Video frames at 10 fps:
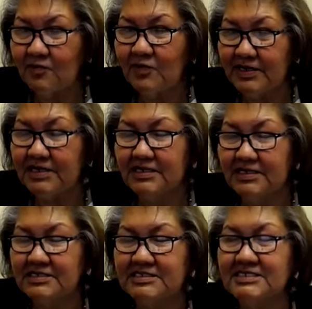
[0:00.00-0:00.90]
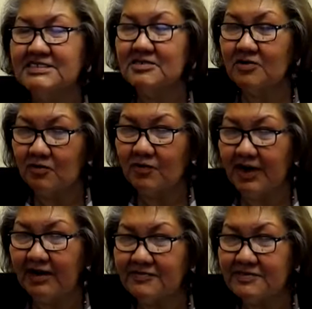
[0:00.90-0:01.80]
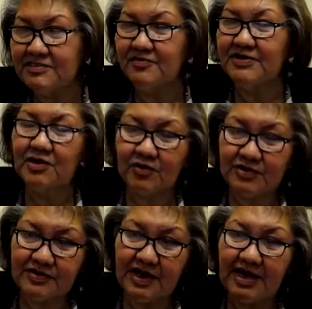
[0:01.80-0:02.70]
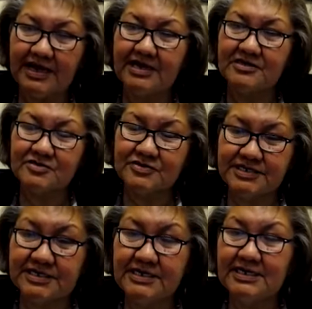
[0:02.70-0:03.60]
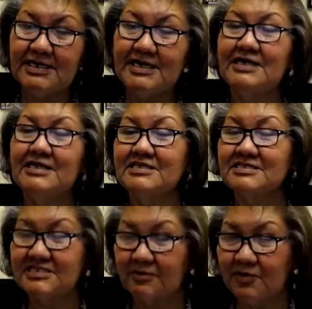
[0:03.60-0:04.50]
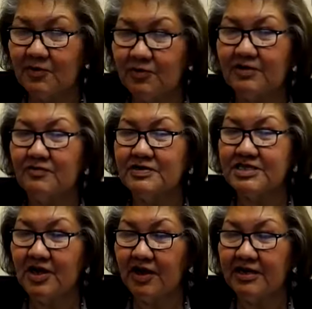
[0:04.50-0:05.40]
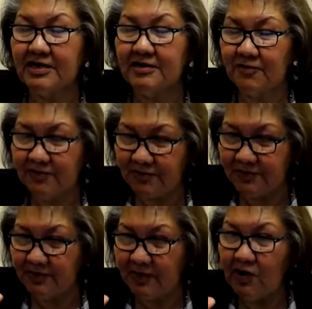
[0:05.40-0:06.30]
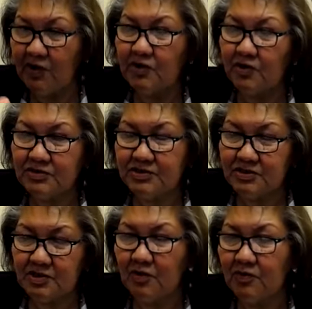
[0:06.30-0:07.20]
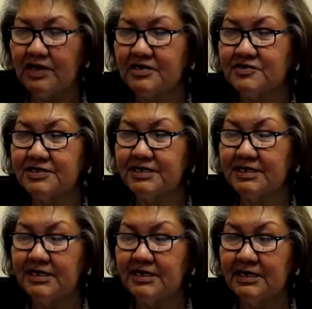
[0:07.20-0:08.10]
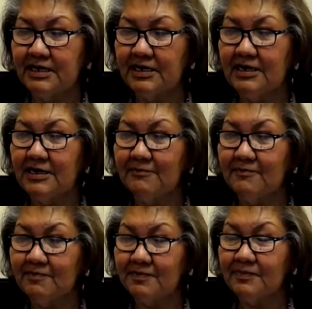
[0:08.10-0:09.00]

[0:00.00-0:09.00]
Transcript: we did seasonal rounds so we'd go to the high country in the summer when it was hot and we would go to the low country um,